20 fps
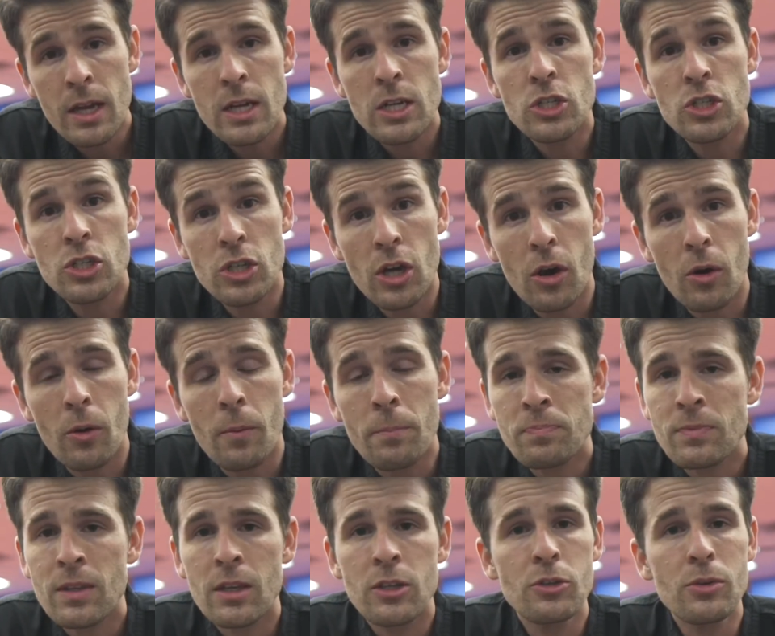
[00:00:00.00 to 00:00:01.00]
So
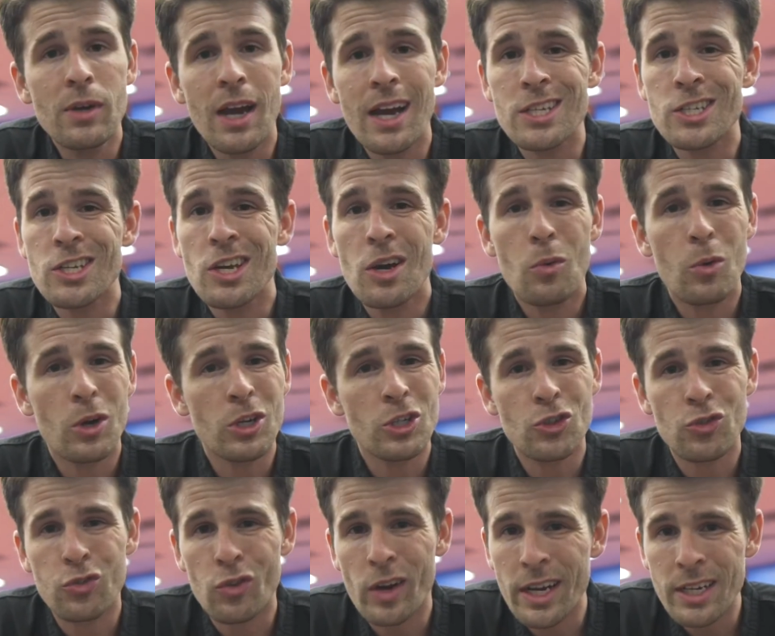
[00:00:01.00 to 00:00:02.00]
you guys were
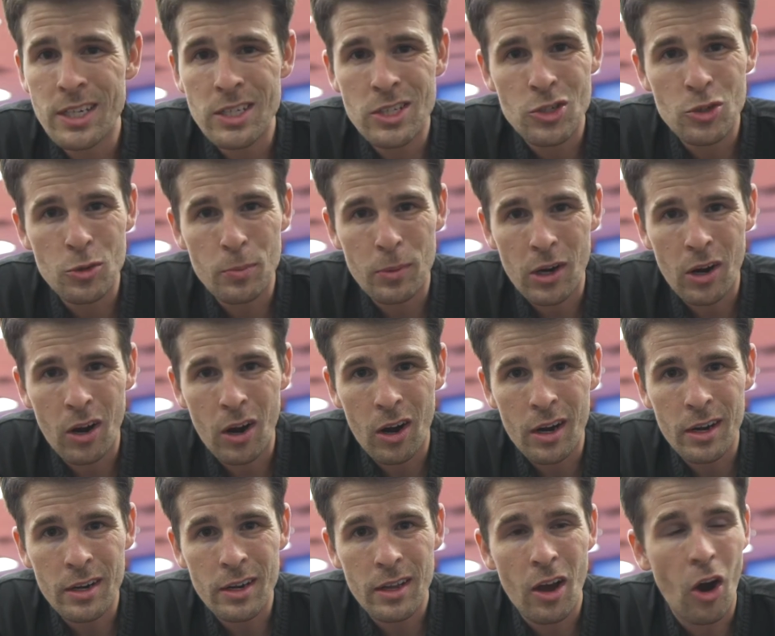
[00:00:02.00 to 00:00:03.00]
training super
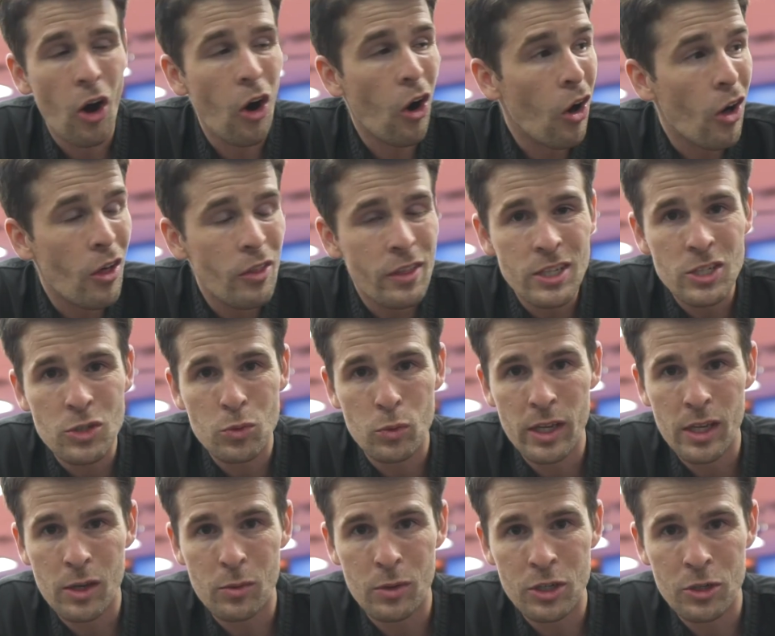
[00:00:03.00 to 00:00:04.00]
hard all this
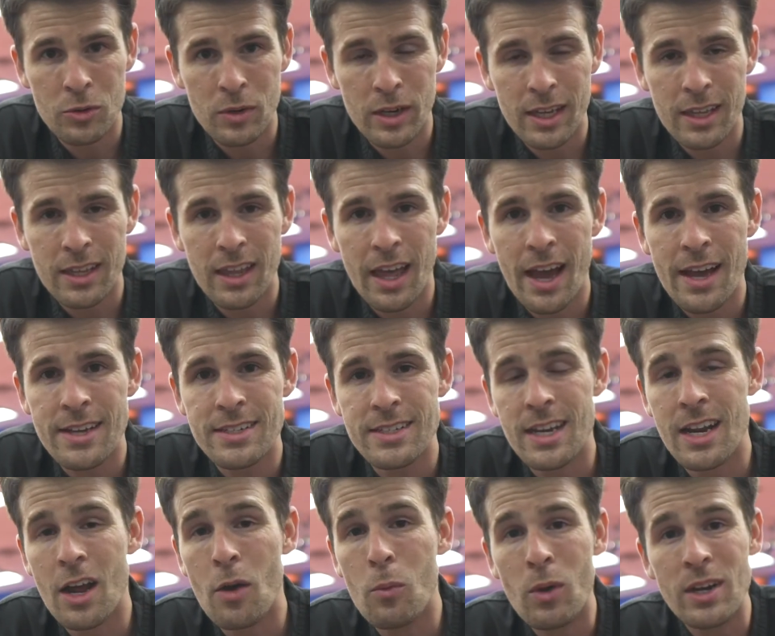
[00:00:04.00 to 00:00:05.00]
week when you were in class,
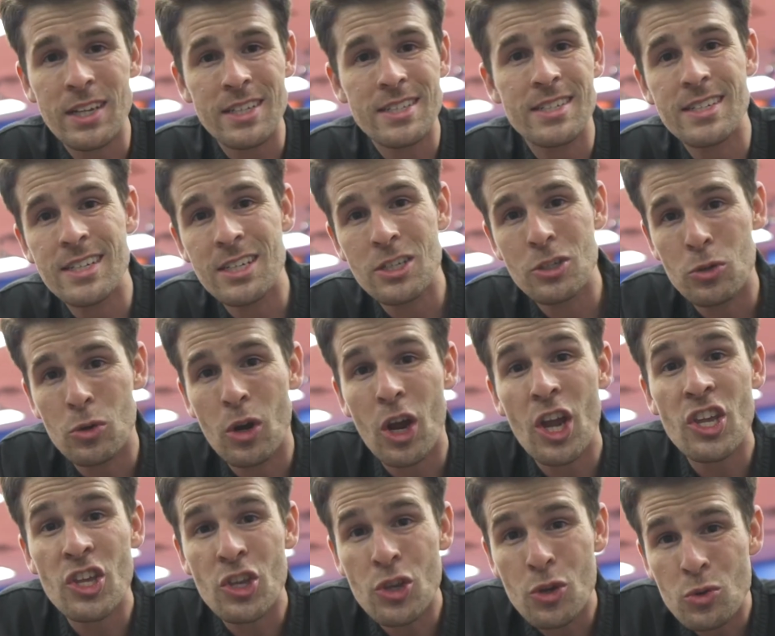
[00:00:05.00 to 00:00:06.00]
and I want to see you
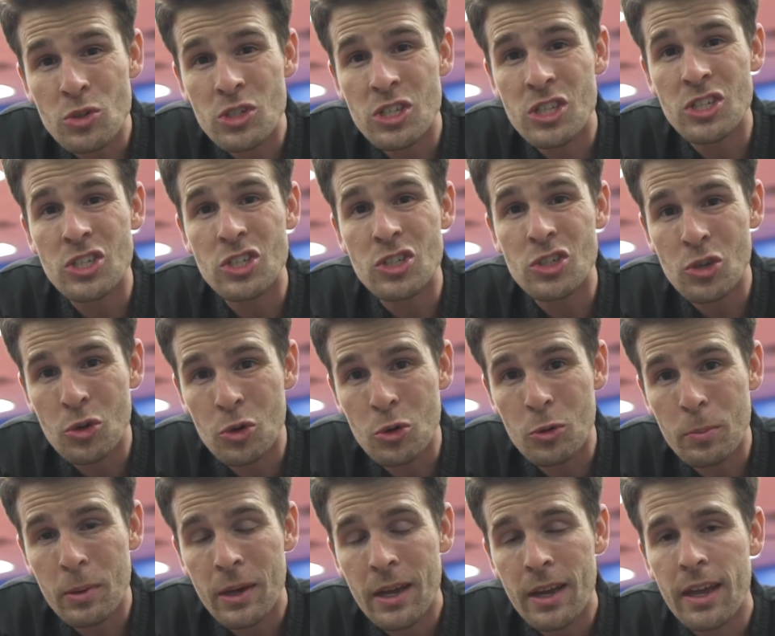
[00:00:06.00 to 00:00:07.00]
use the
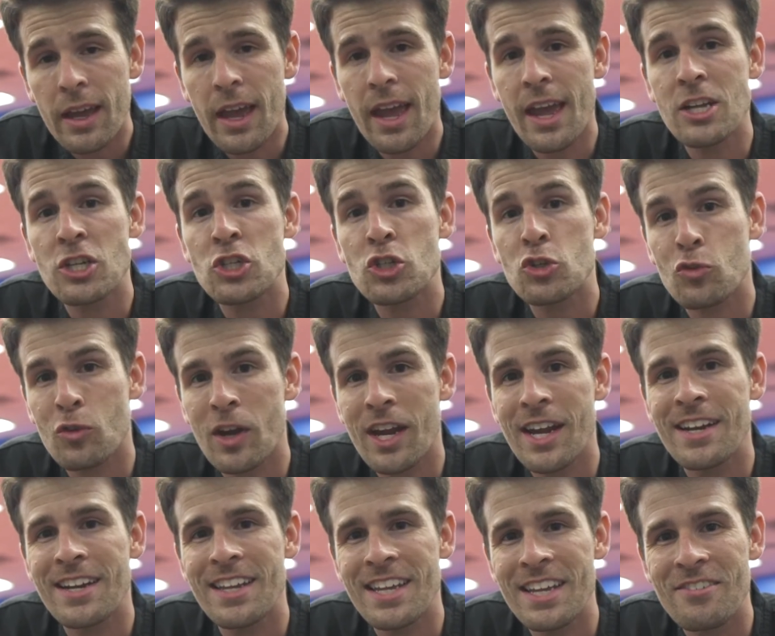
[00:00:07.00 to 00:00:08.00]
scoop and
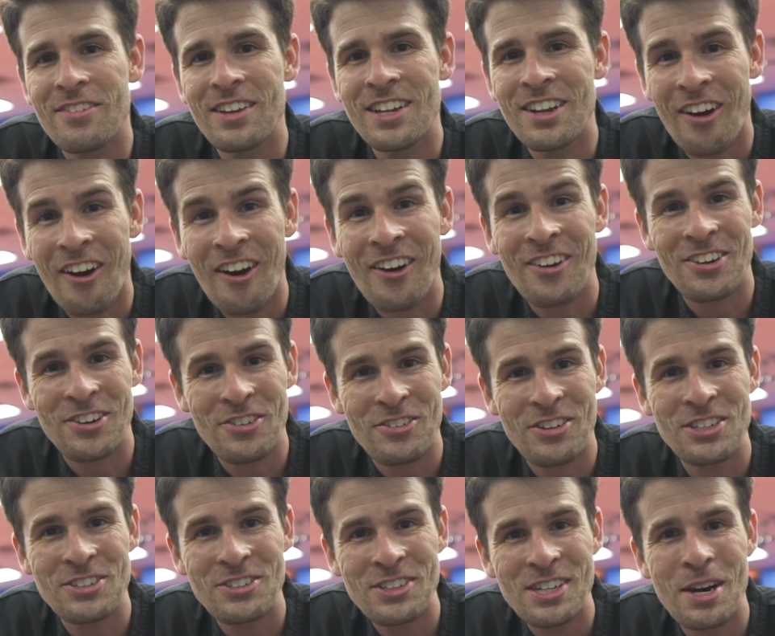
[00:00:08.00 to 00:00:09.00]
train even harder
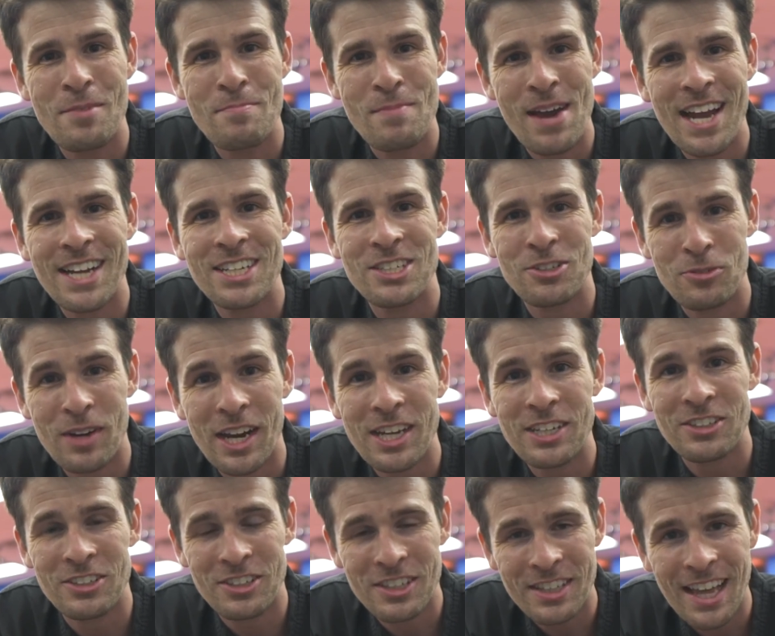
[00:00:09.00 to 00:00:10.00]
when you come back to
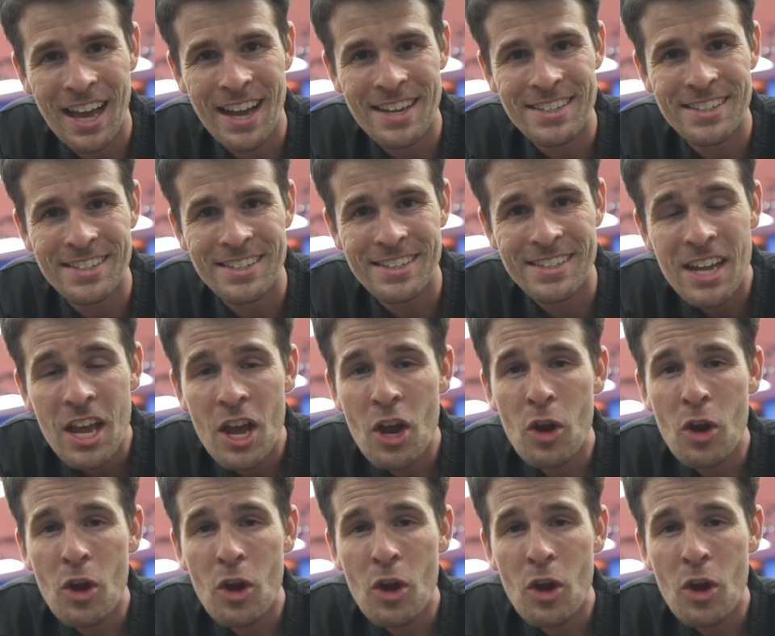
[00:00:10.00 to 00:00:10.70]
regular classes.